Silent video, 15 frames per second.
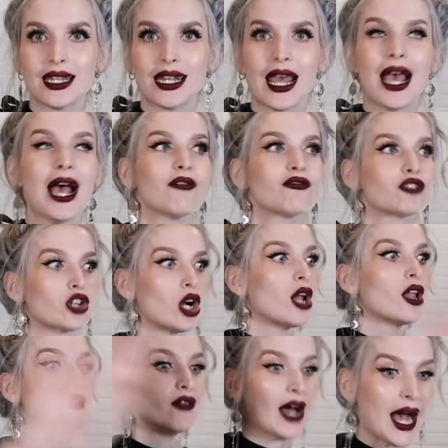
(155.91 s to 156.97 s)
after all
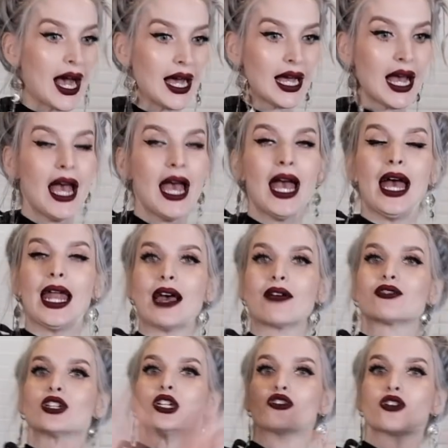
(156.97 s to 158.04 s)
of that, and after
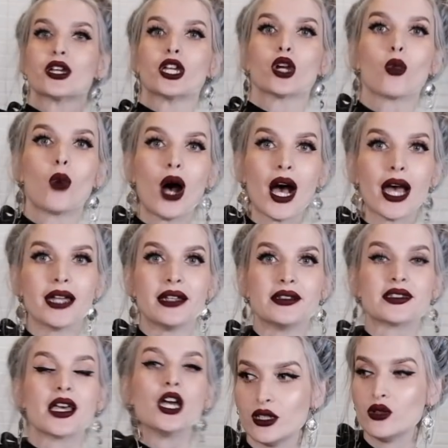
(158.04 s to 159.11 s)
you drink your wines,
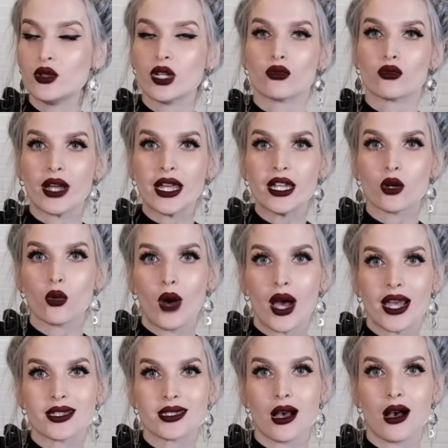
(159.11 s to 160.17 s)
you can rate your
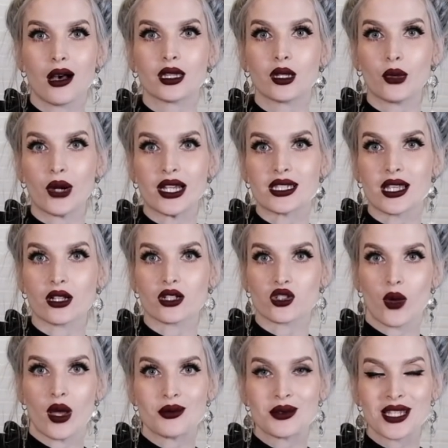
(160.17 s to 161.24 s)
wines on the Bright Cellars
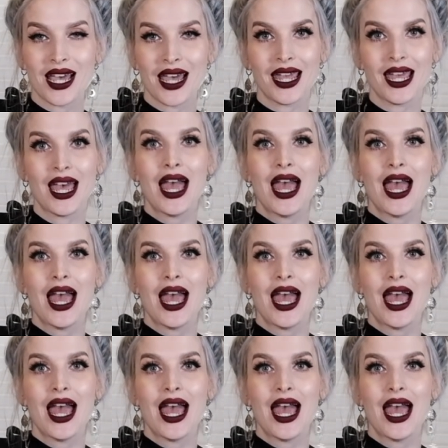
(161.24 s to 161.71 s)
website.